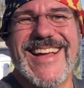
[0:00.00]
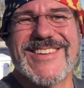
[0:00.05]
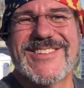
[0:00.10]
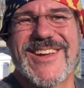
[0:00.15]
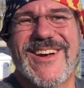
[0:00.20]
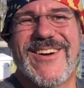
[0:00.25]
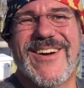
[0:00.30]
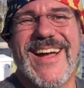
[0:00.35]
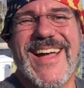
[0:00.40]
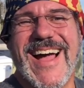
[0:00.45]

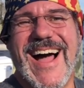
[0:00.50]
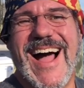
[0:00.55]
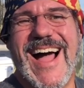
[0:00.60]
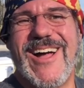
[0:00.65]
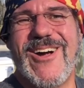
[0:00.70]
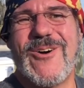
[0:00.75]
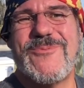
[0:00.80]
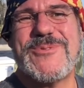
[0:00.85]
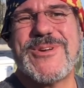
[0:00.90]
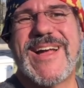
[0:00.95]
So
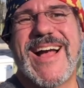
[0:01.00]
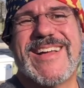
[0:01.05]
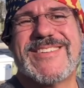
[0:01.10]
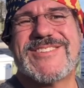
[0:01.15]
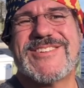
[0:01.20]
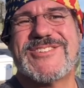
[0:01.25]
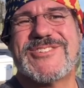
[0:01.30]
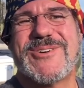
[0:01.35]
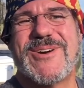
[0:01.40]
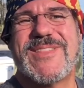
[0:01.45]
I hope you
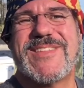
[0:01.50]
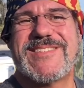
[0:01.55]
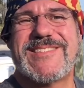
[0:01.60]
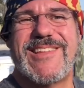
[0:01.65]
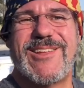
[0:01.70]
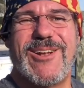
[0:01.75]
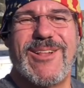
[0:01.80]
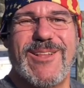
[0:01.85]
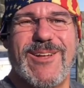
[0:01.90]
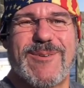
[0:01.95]
guys enjoyed this
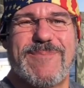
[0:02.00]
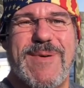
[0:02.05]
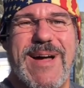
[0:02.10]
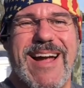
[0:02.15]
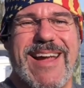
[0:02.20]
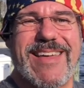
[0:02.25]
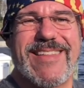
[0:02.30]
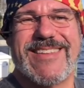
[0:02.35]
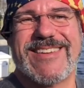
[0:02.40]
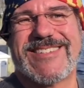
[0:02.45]
little look
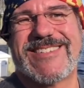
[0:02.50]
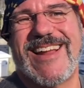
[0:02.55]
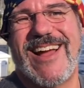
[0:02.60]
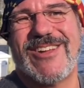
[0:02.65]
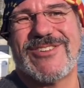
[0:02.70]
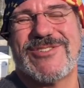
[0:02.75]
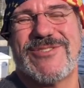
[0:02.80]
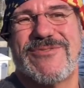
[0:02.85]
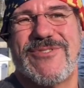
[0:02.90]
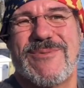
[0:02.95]
back at
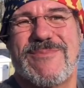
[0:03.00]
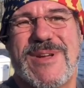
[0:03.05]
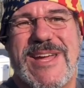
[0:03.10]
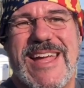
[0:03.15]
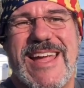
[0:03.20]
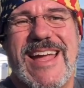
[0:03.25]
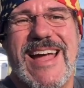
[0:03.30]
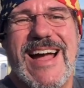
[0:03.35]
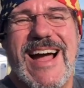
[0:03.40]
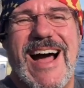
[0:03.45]
nostalgia for
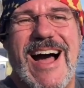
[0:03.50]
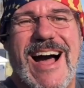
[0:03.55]
me.